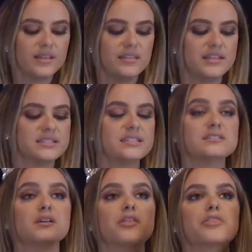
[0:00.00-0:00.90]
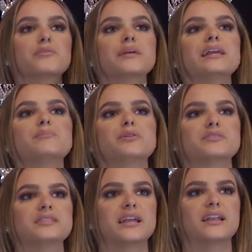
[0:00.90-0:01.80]
This is
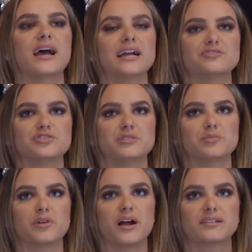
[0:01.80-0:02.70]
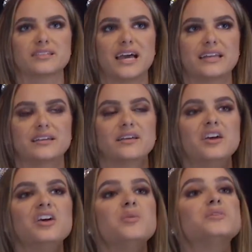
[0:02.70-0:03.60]
3% hydrogen peroxide,
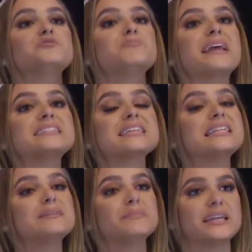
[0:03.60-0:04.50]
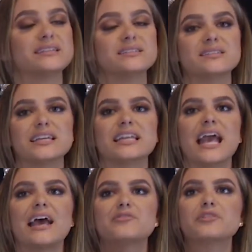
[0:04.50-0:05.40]
which basically means in
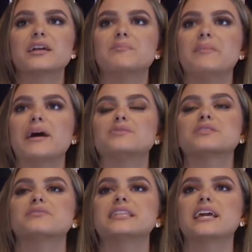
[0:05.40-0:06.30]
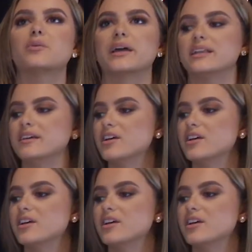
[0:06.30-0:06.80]
every amount of liquid,